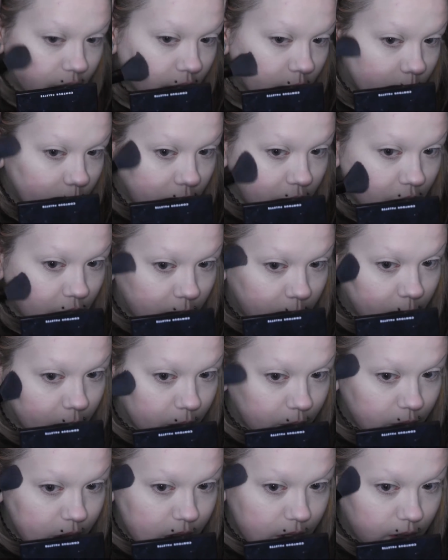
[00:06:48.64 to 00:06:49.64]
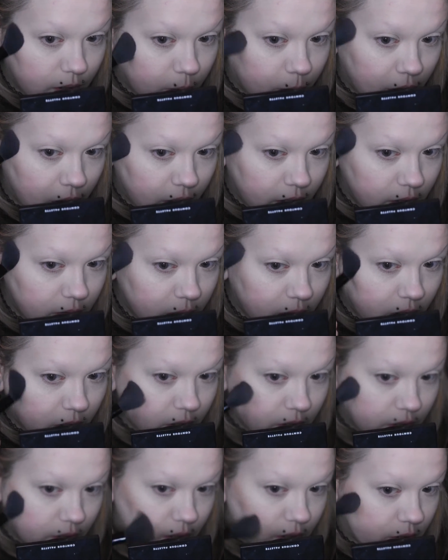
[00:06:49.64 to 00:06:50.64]
Just carve out my cheekbones a little
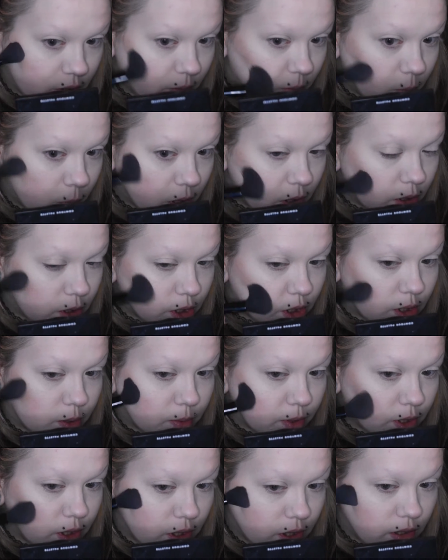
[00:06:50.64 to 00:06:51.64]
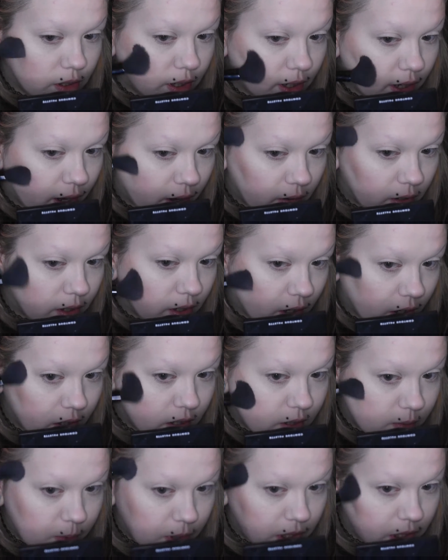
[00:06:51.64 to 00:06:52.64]
bit. I don't contour too much, especially
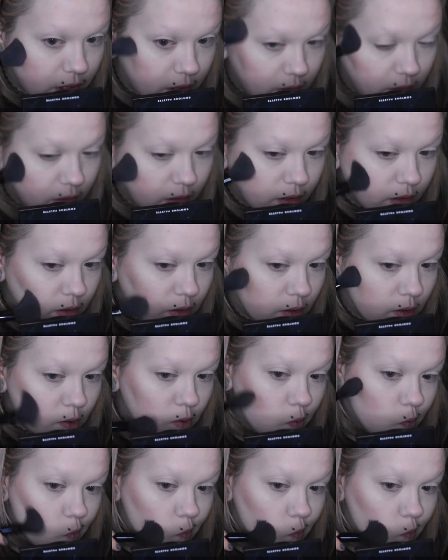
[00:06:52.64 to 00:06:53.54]
like out of cosplay.